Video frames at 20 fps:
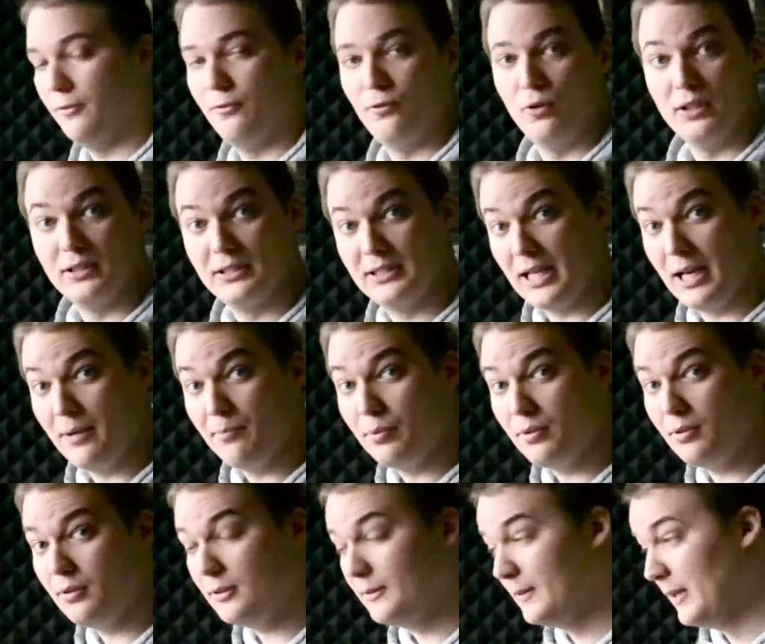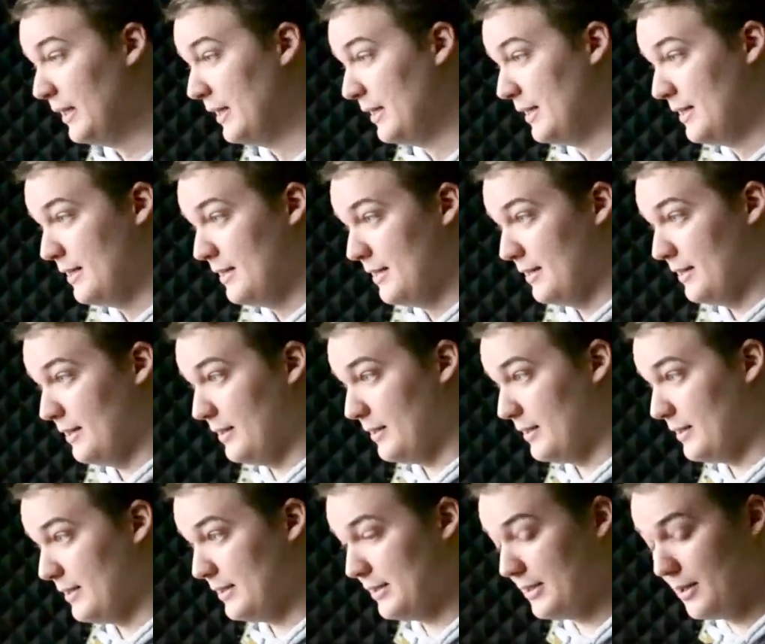For example,
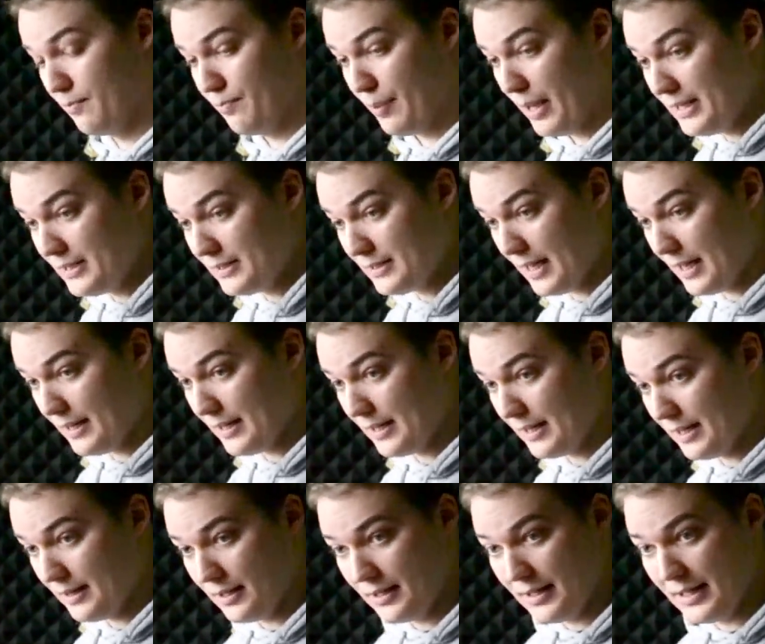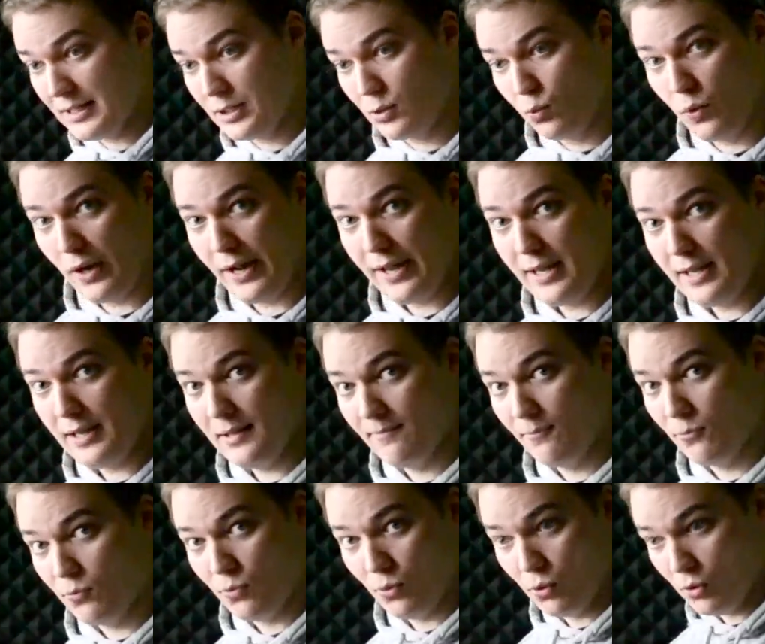is the bass standing in the kicks away,
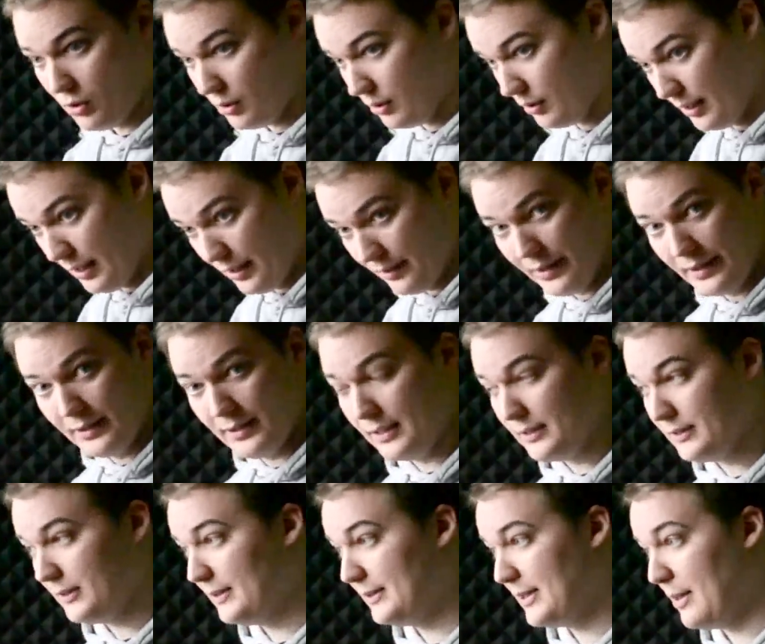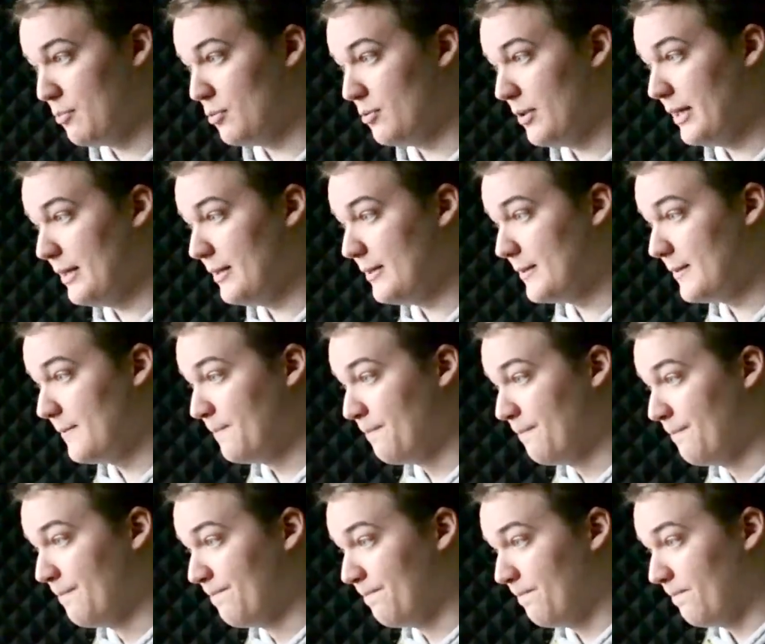or are they nicely separated?
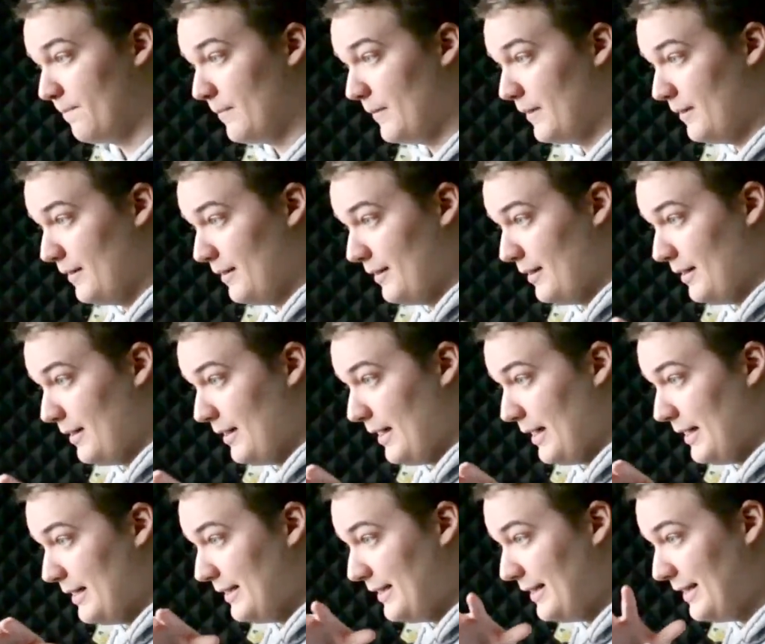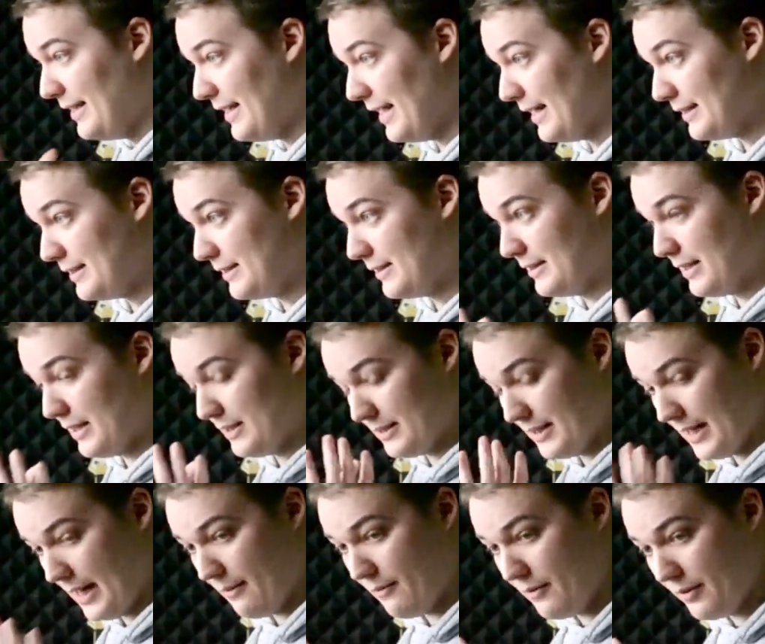And yet, does
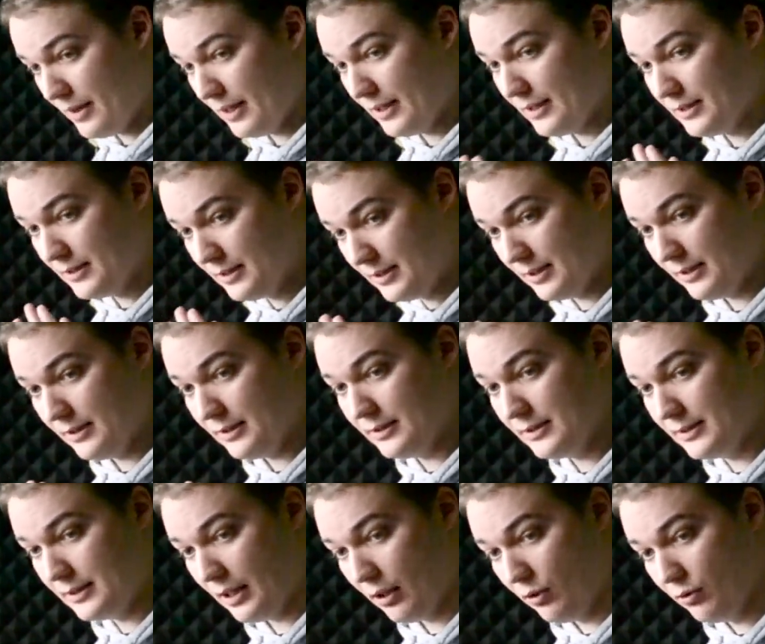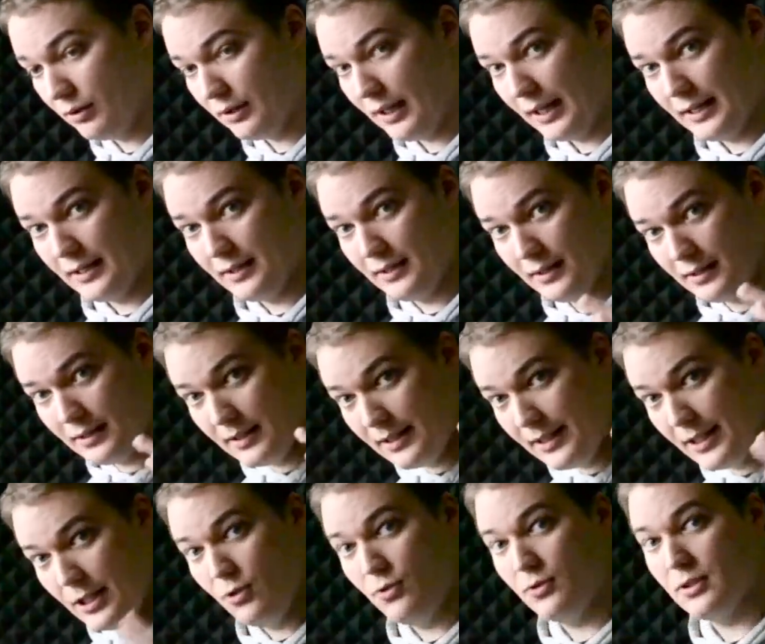everything still sound like a
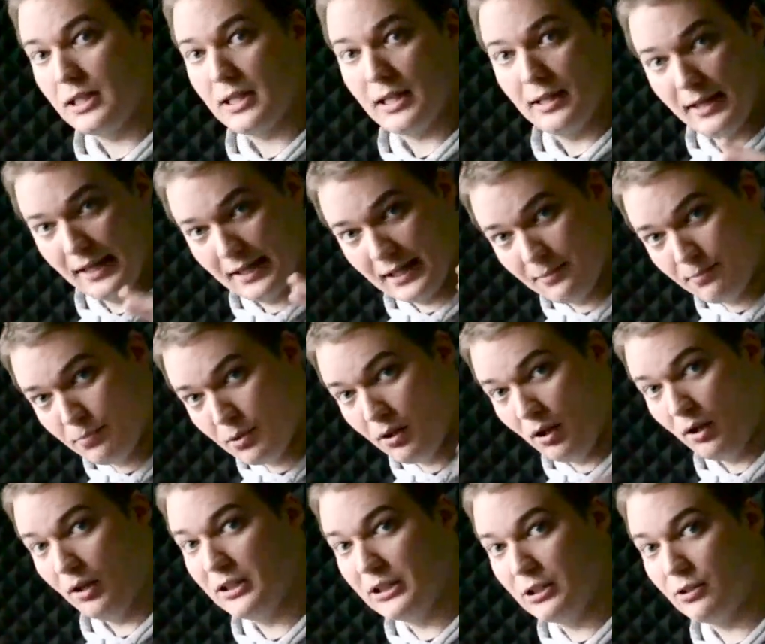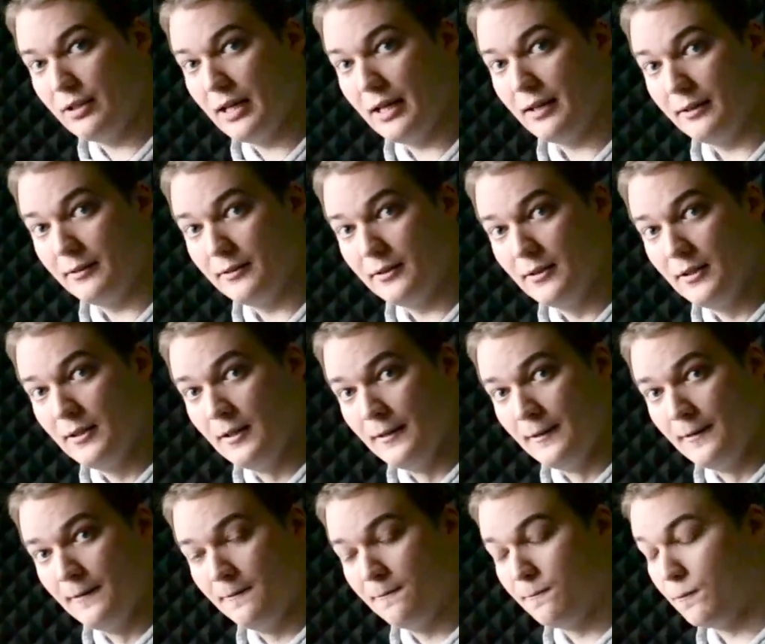unit and like it belongs together?
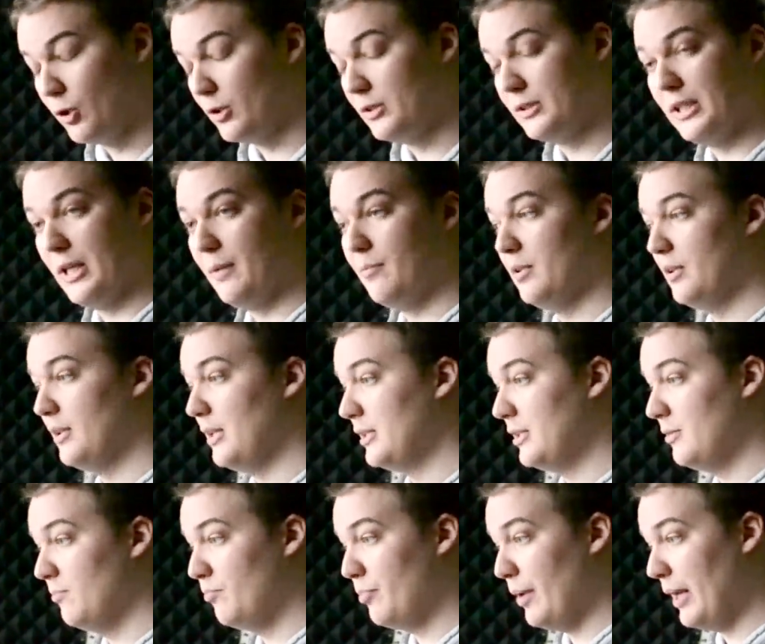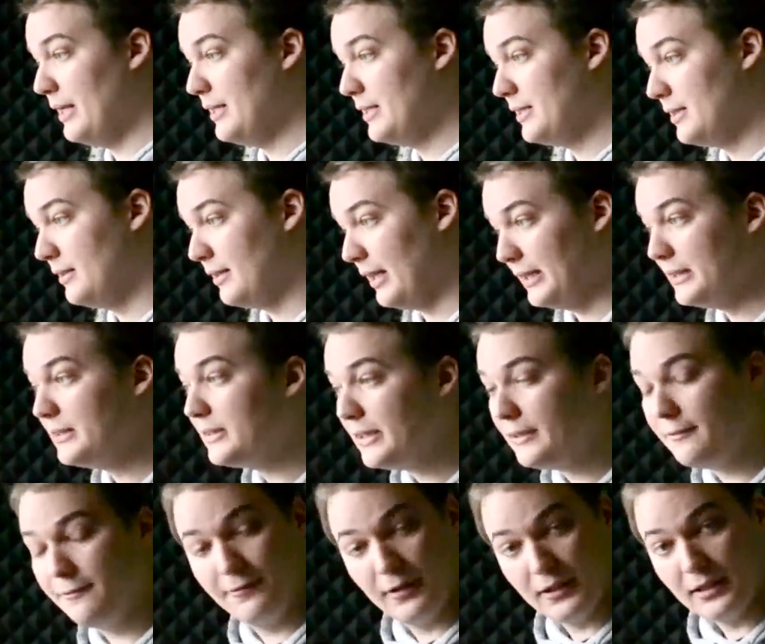For example, does the bass nicely
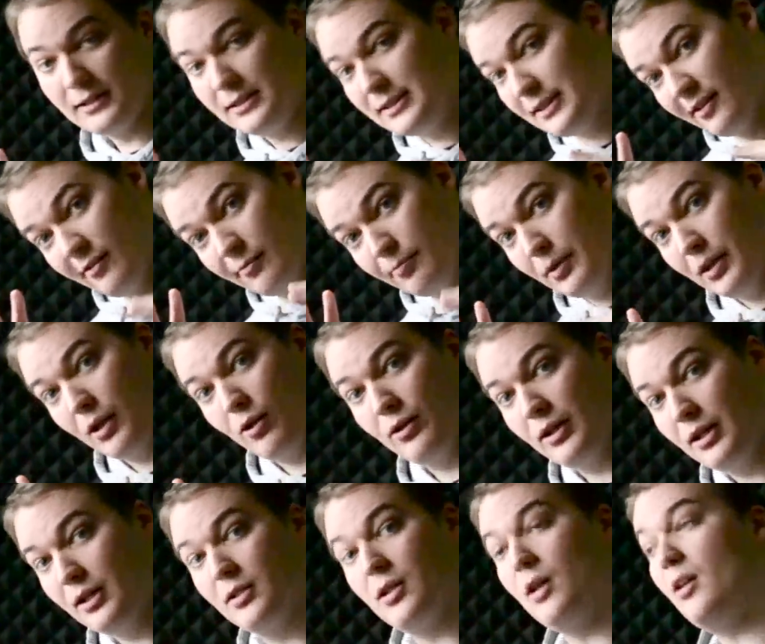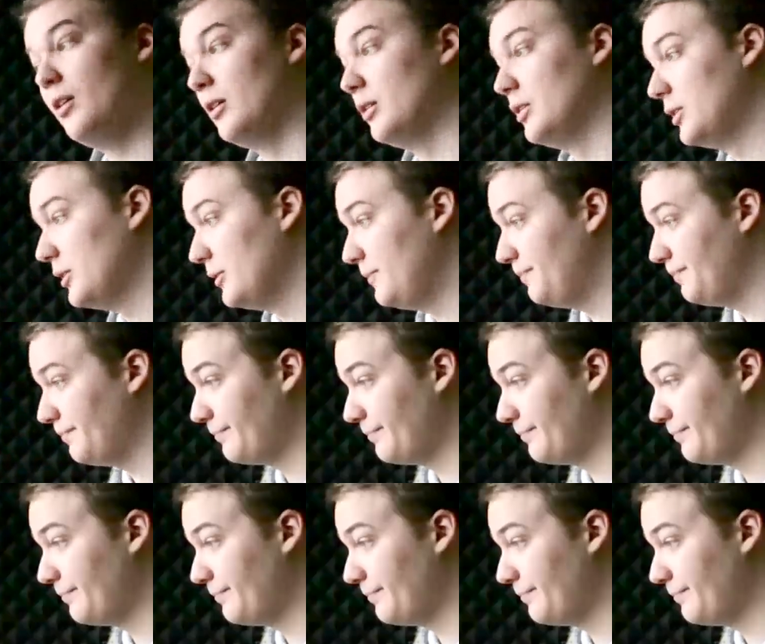fit itself below the guitars?